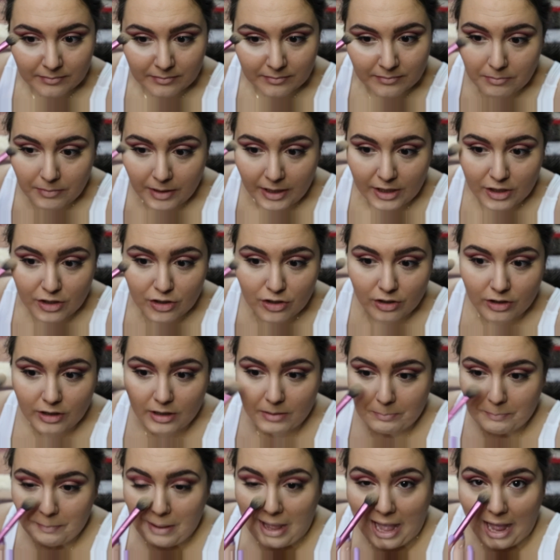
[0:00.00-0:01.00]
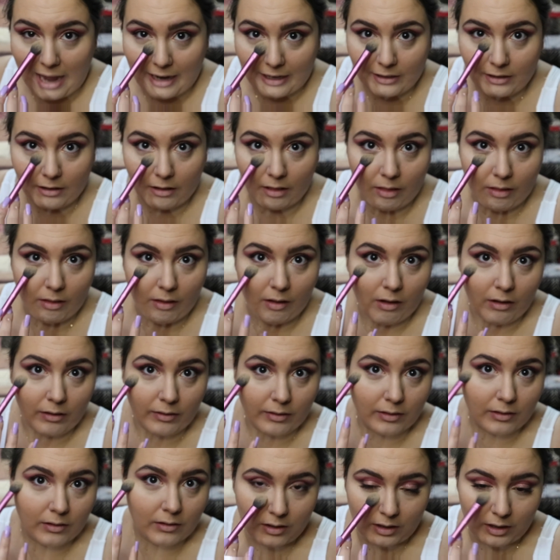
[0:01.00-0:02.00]
Make sure to pat it
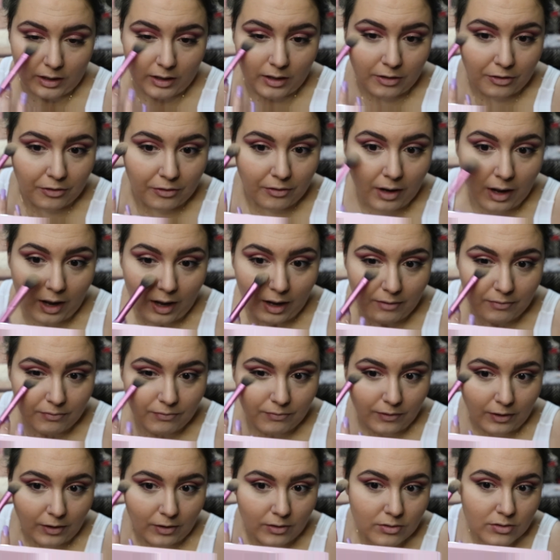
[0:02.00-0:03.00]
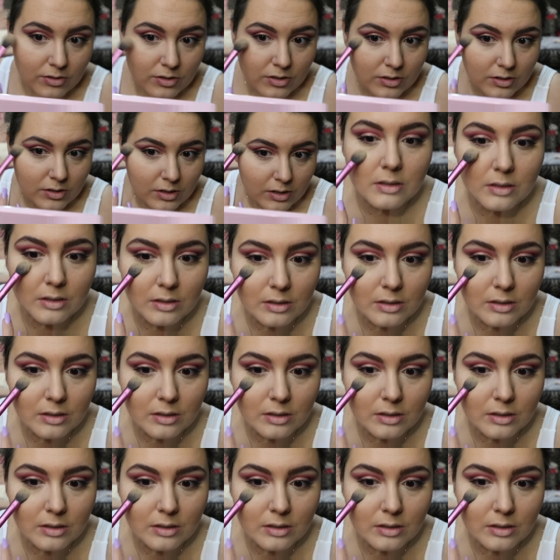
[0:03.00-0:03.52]
along the under eye first.